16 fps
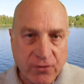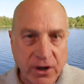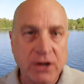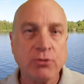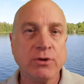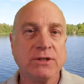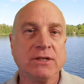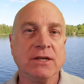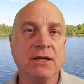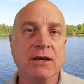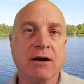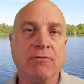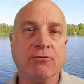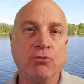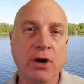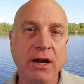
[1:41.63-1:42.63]
frequency
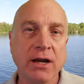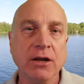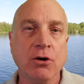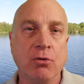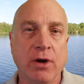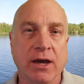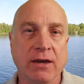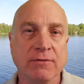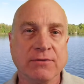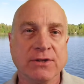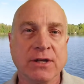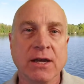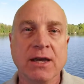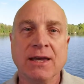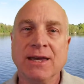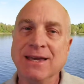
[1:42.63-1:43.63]
of radio waves
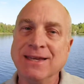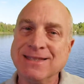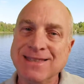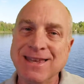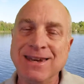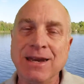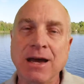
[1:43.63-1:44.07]
is the